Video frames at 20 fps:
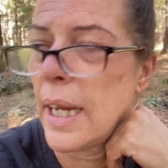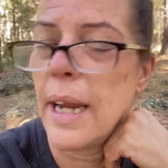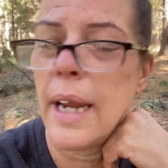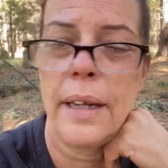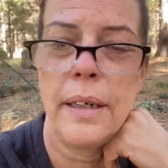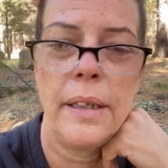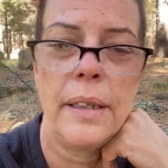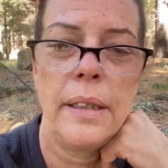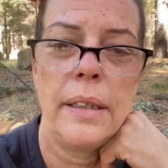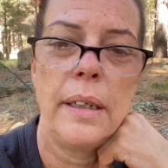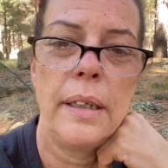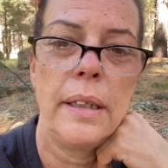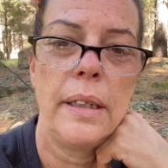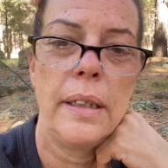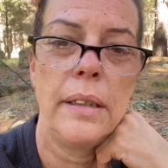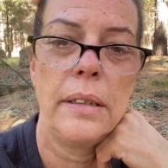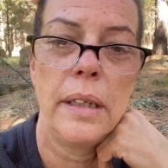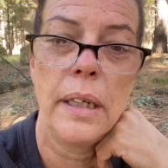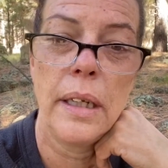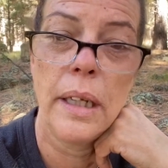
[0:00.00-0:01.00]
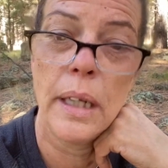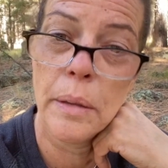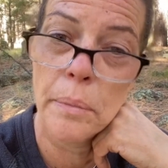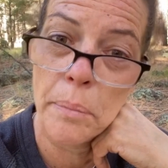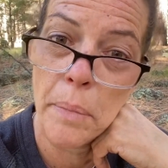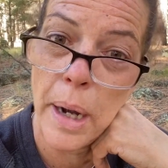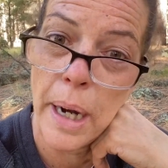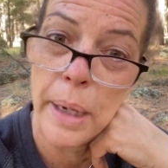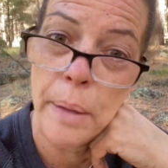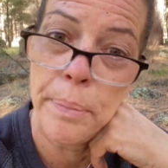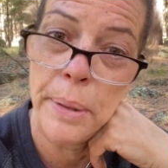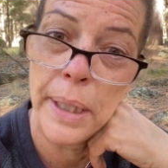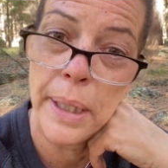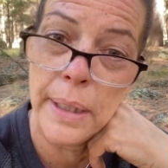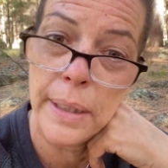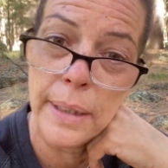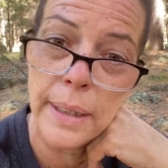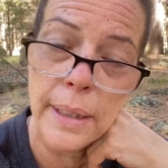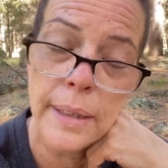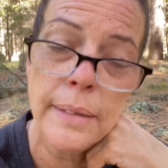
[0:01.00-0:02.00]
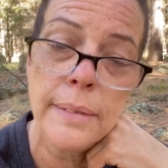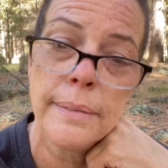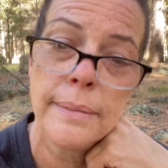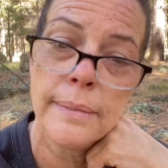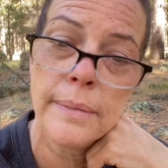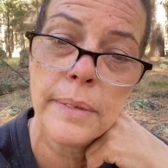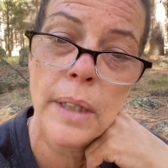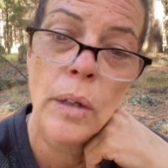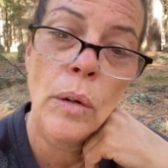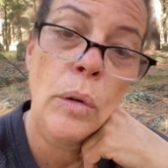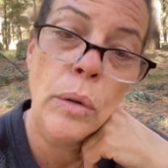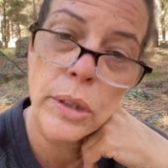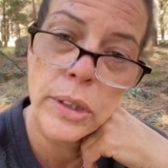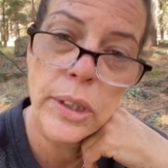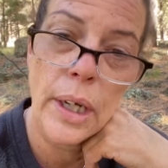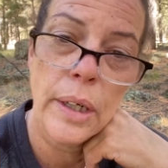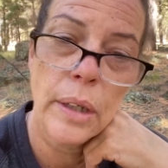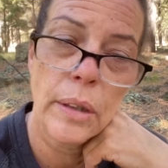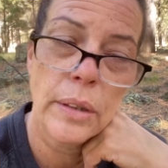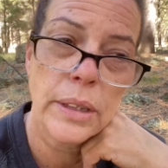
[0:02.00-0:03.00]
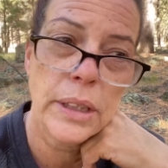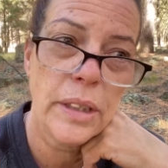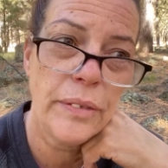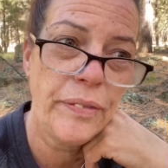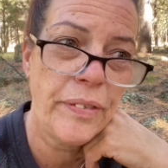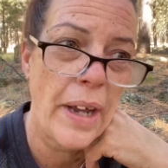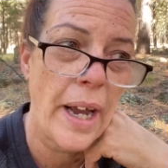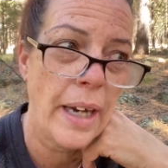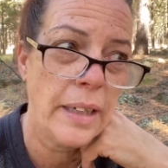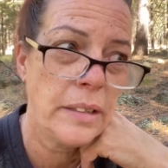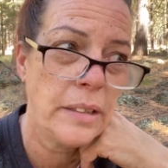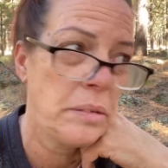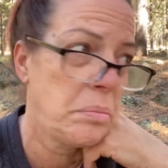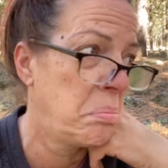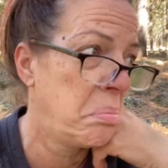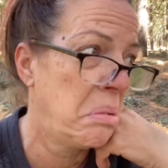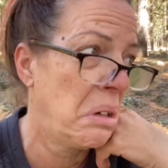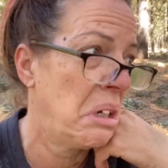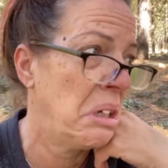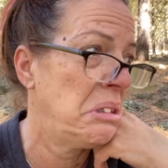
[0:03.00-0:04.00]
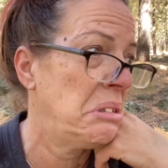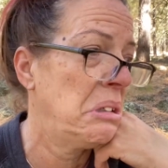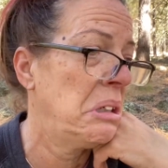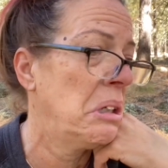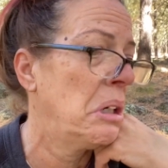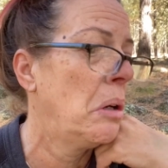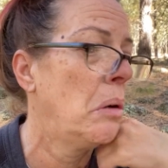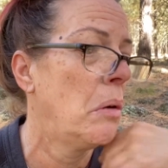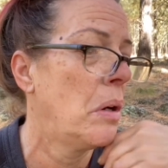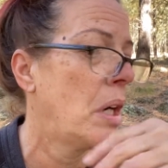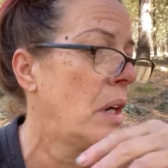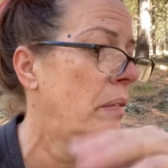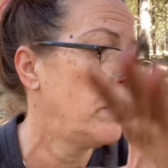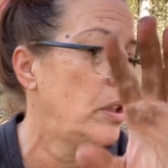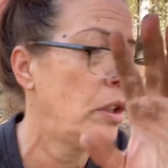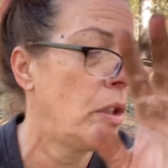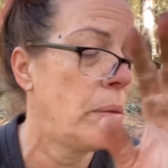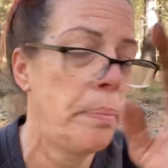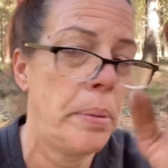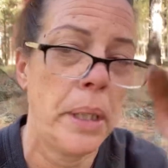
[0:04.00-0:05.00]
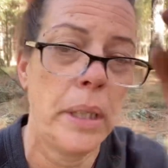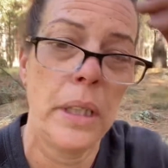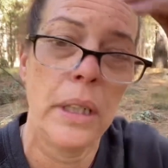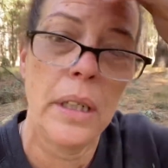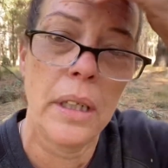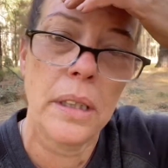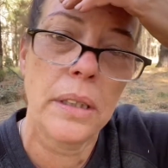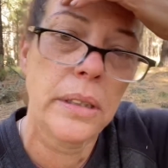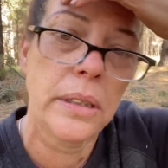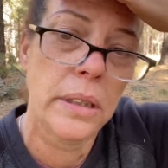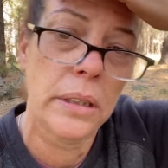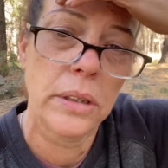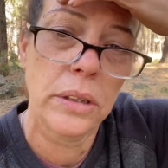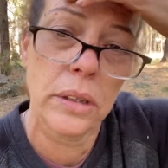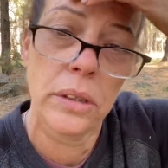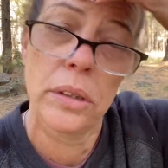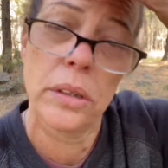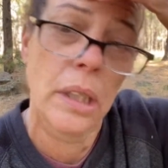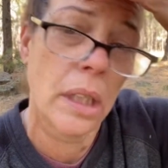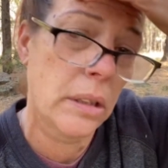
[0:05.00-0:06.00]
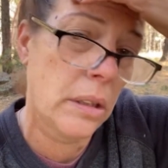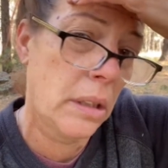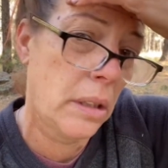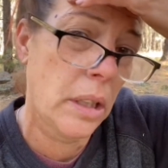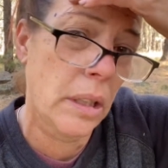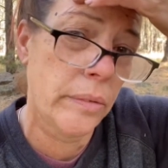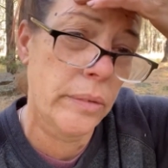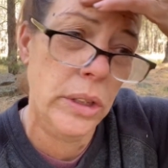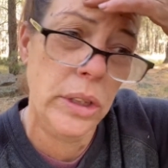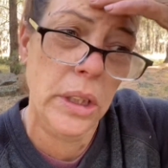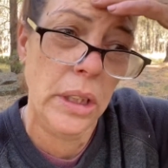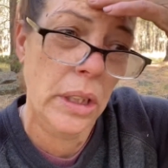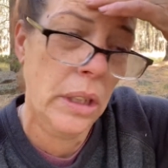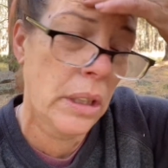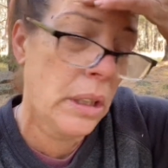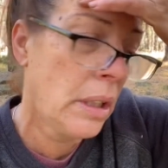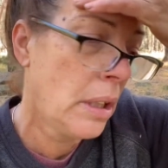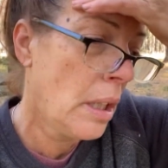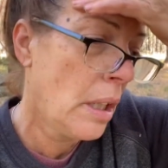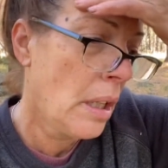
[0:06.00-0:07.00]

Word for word: And in my opinion, which I know is a fact, but you know, whatever your opinion is, is yours. I could give a shit.